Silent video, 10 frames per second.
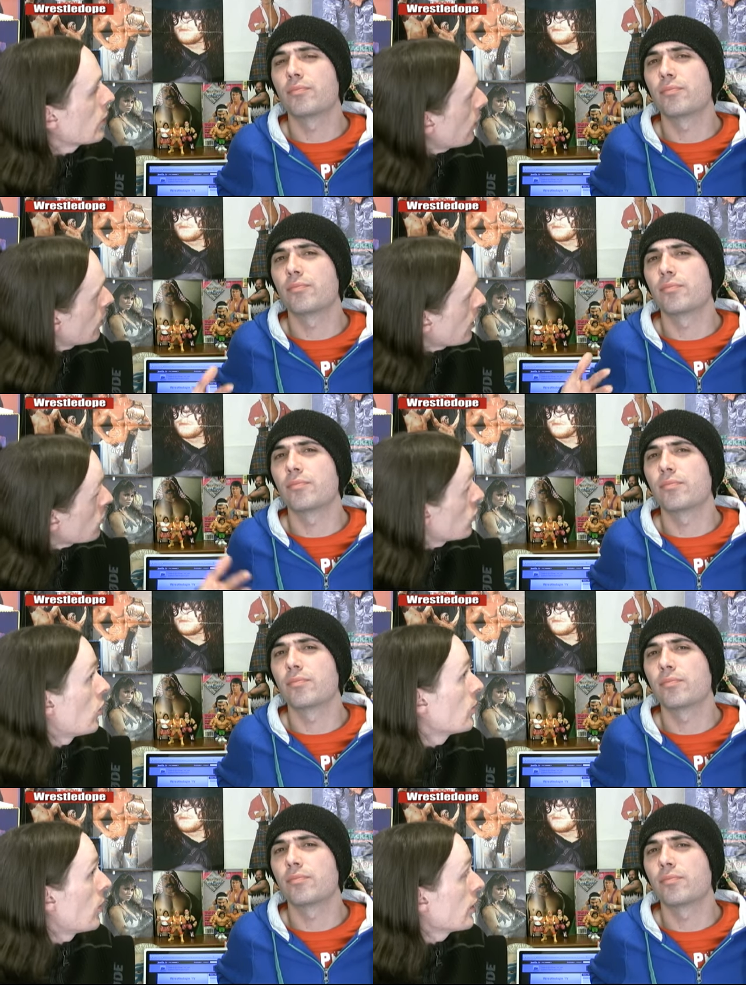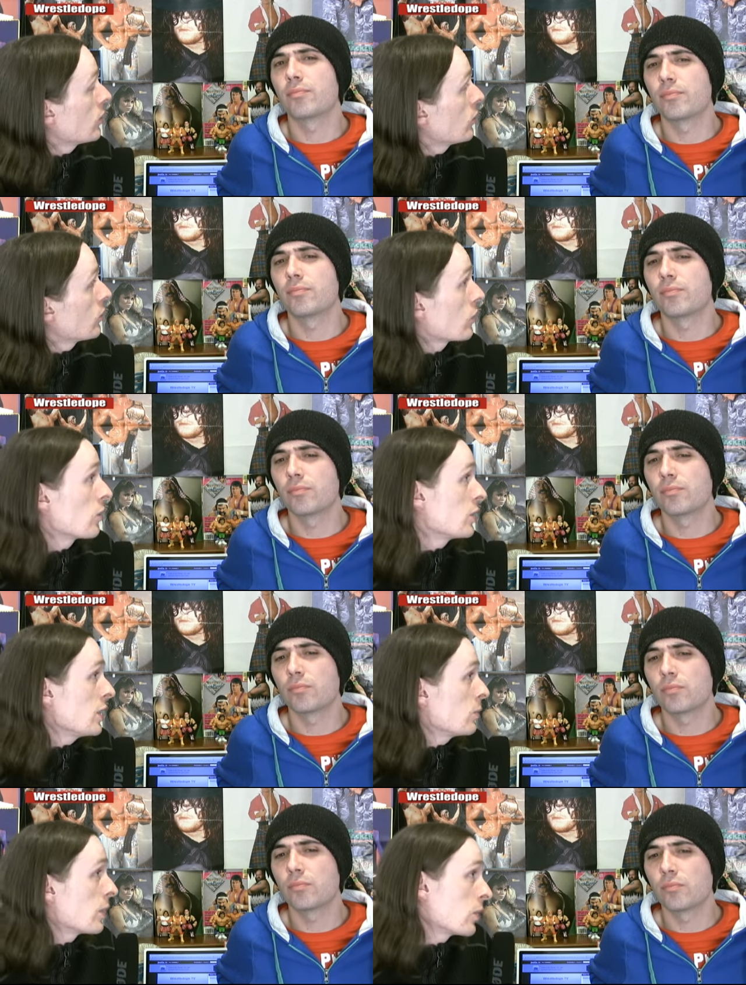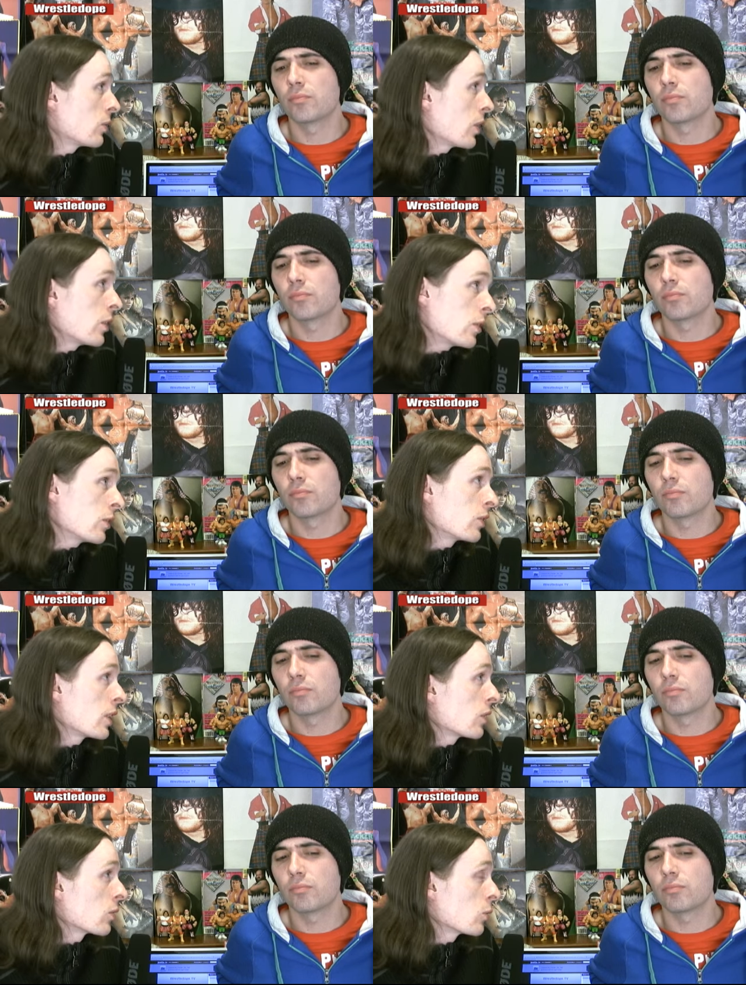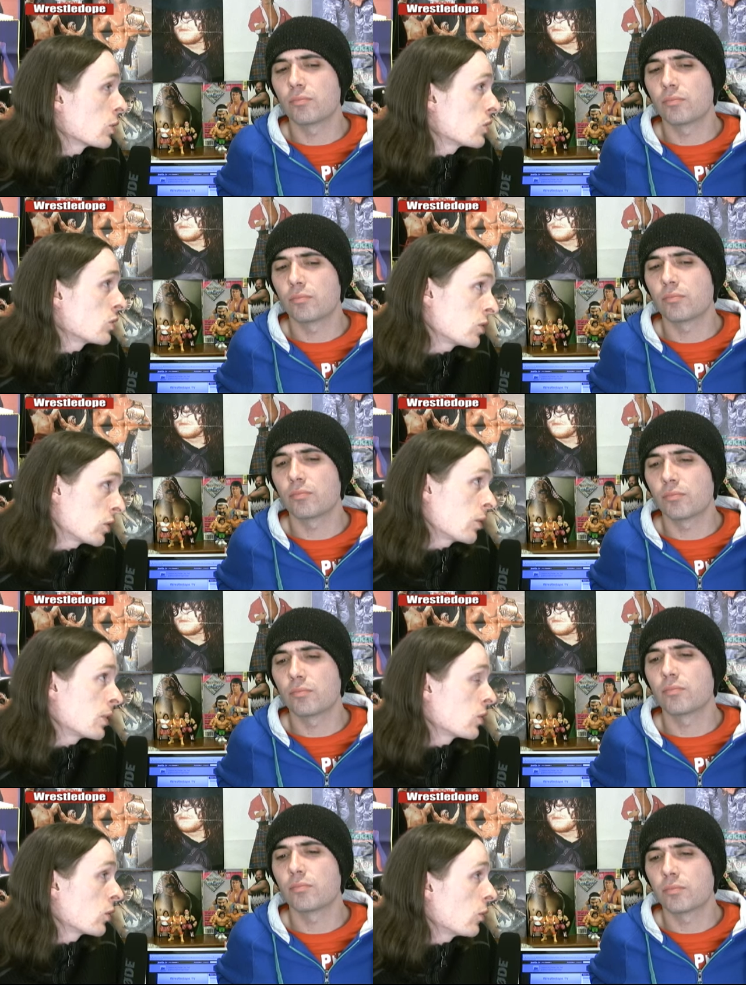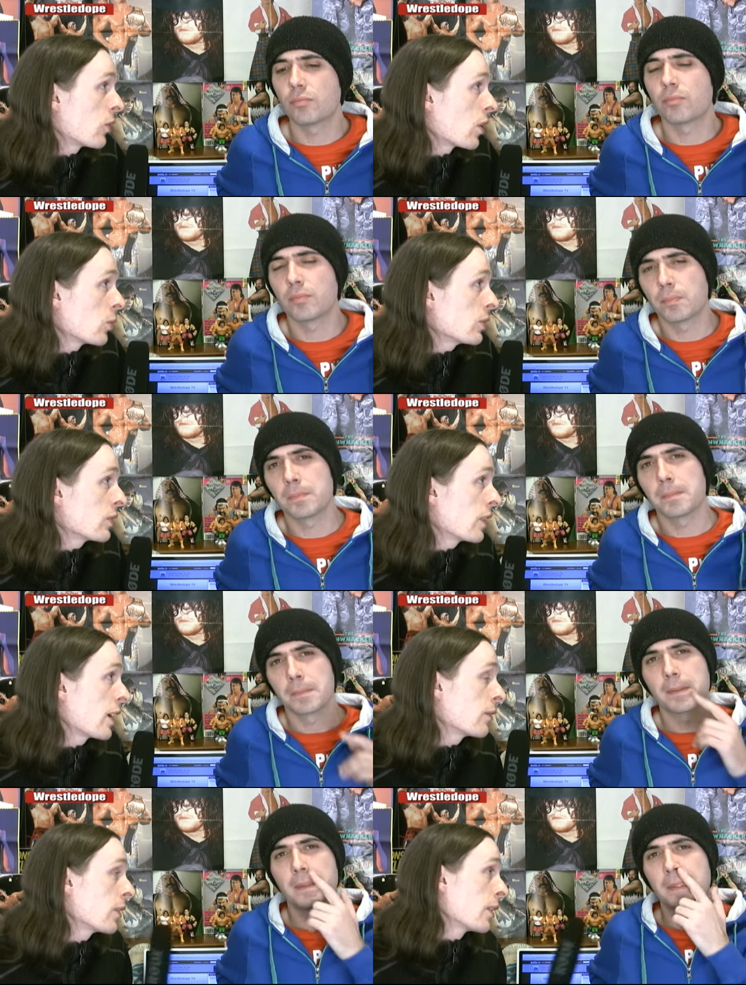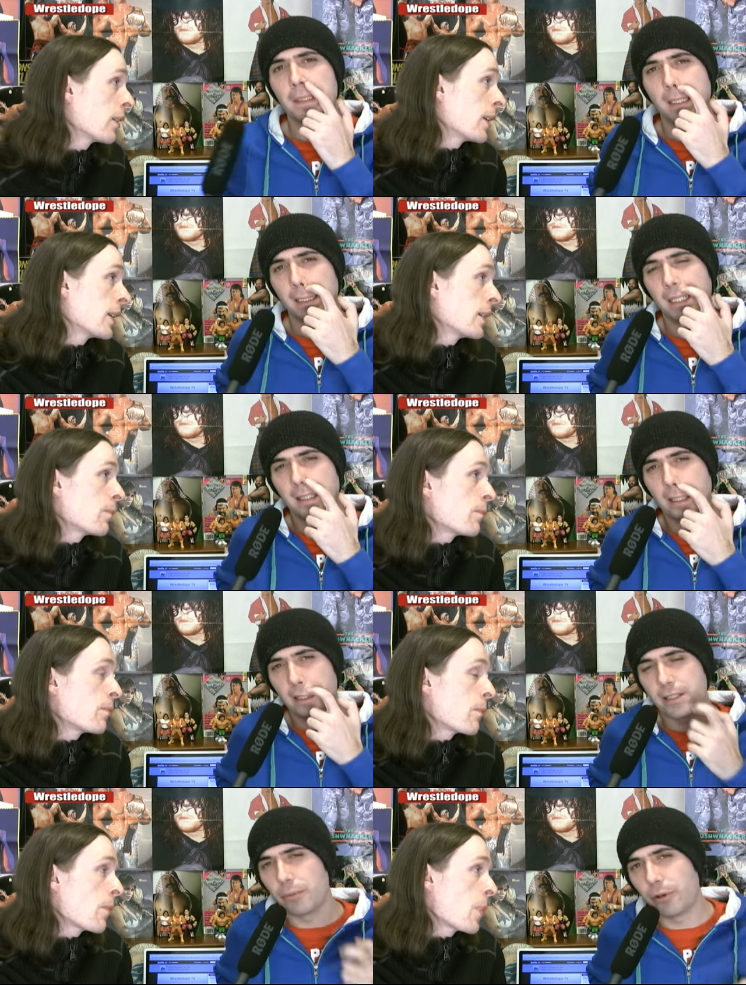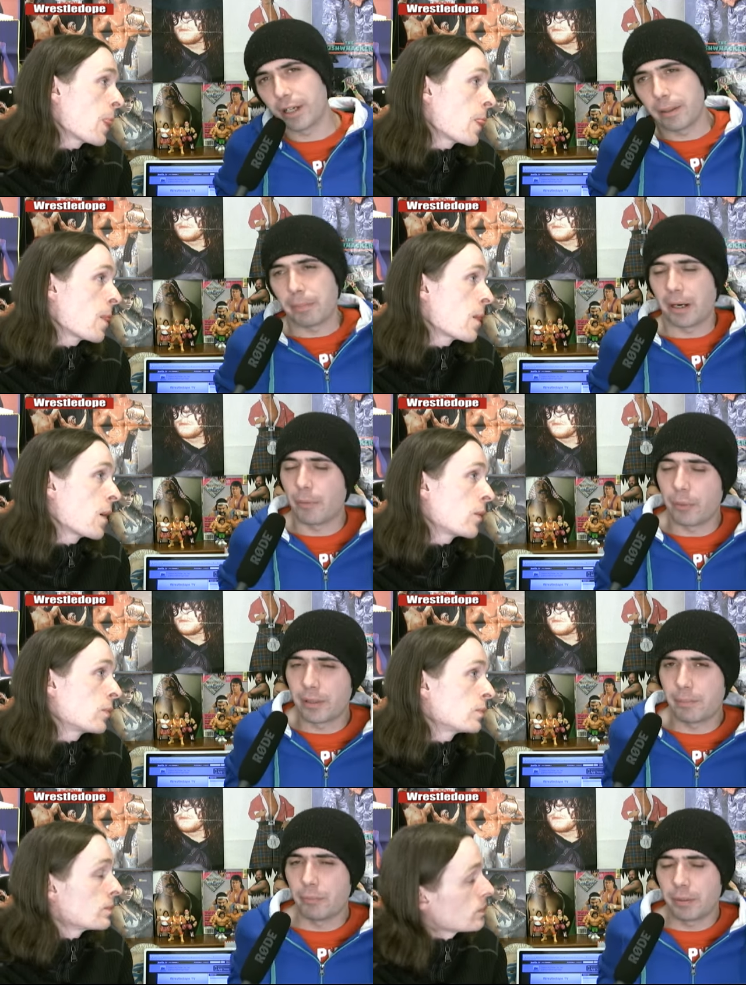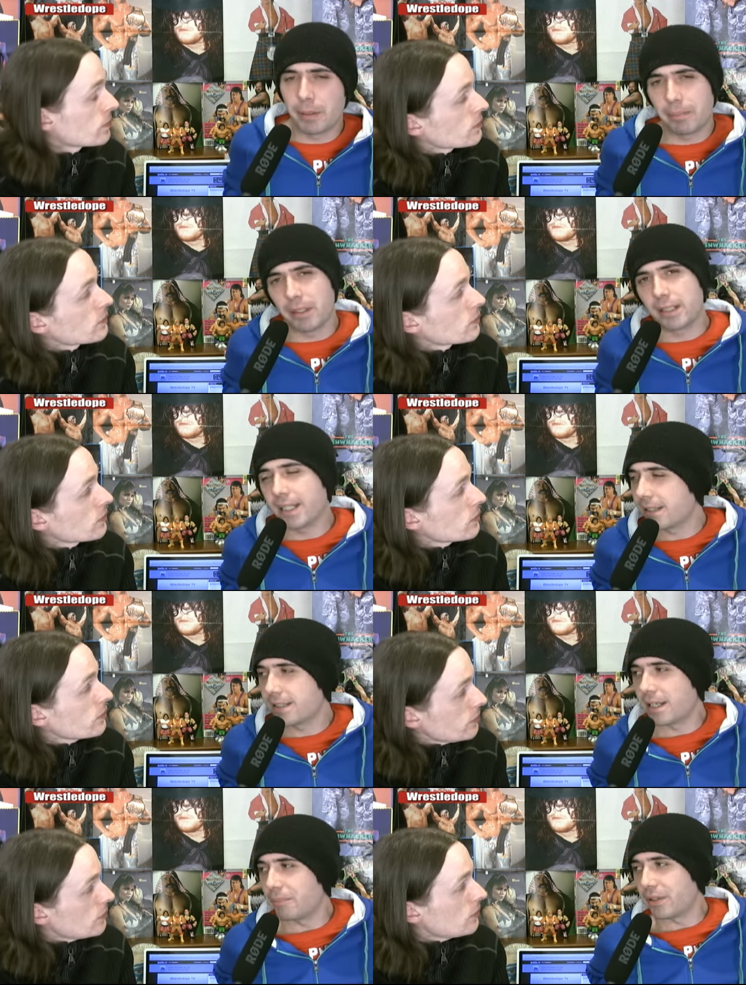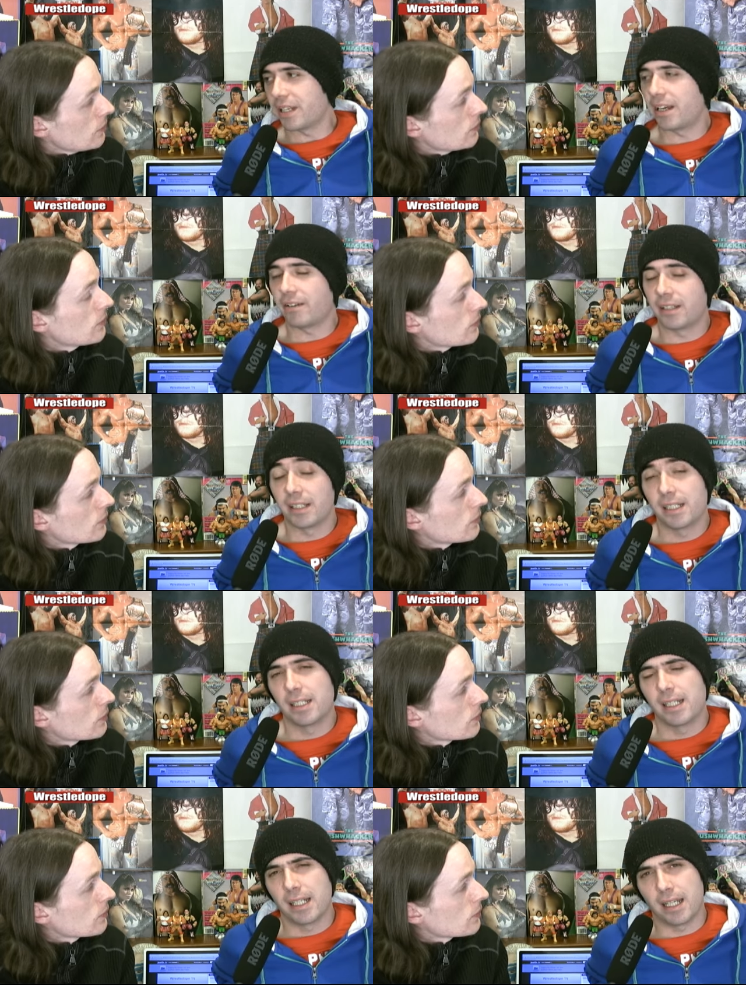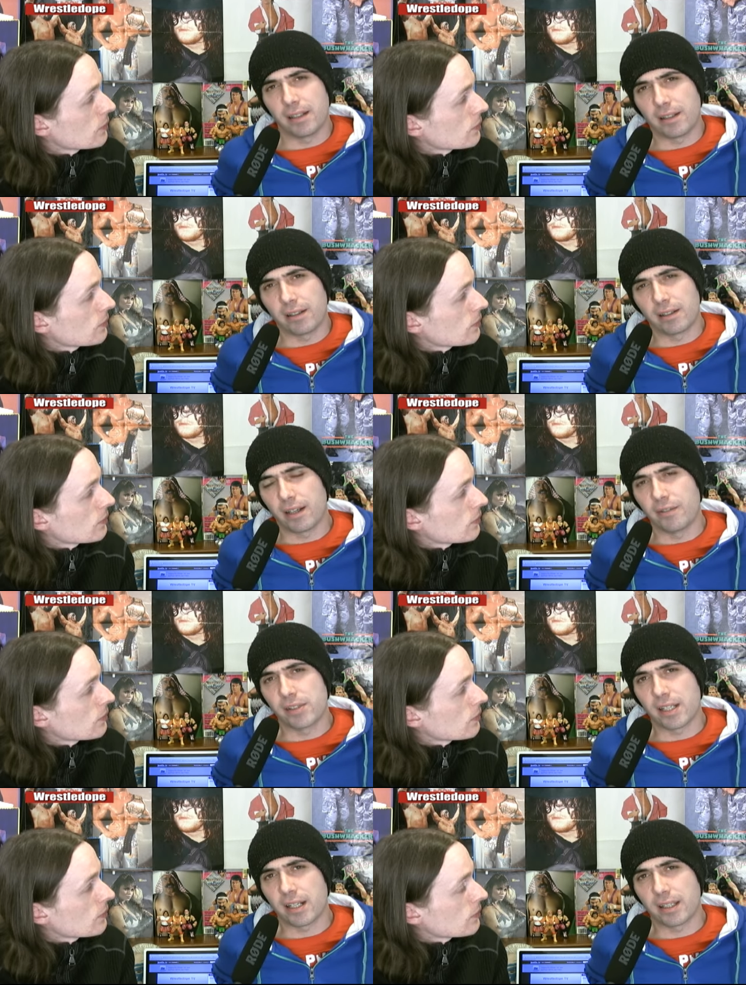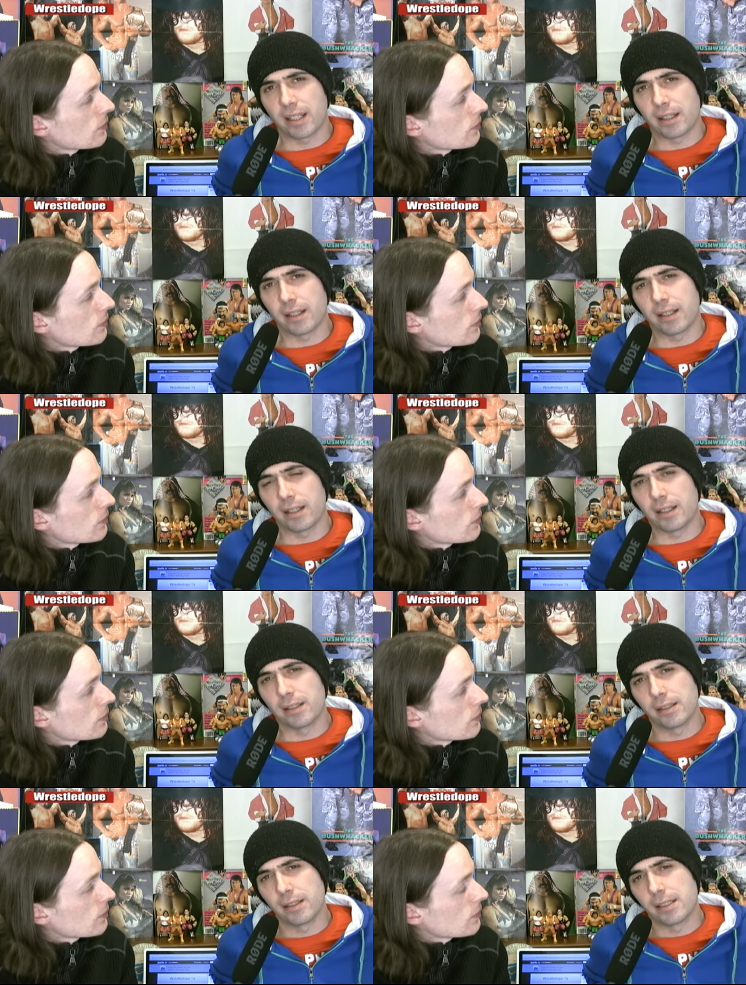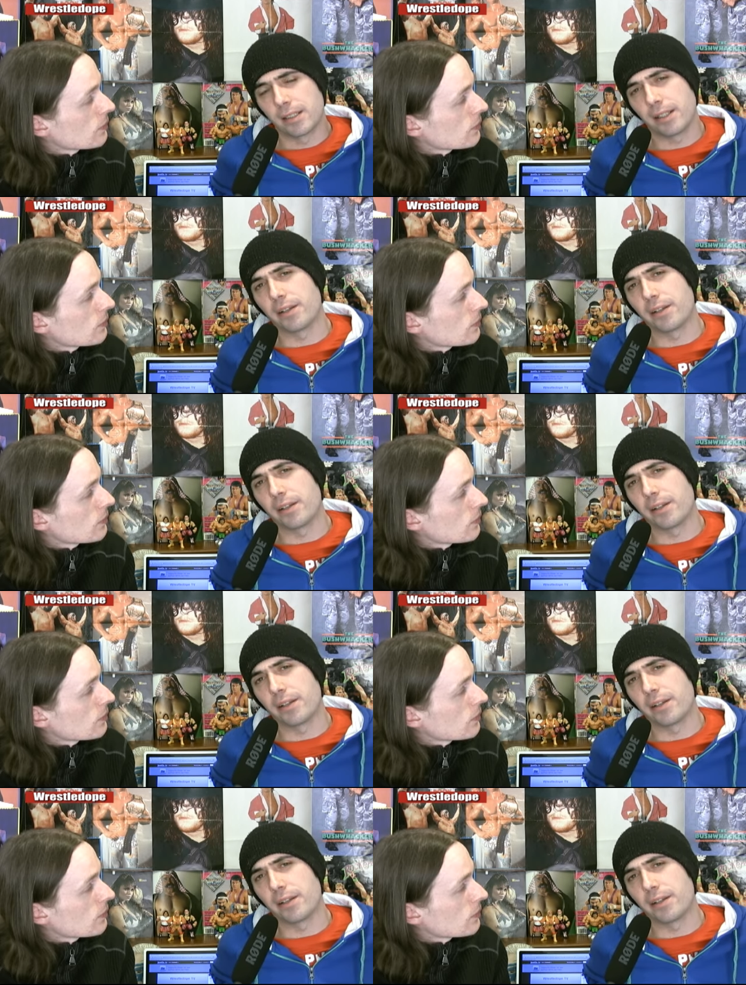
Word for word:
Speaker 1: without a Shawn Michaels or indeed without an Undertaker, which, I mean, so far we still have.
Speaker 2: Yeah, here's the worrying part with, with people like that stepping down, and they obviously got to kick uh, the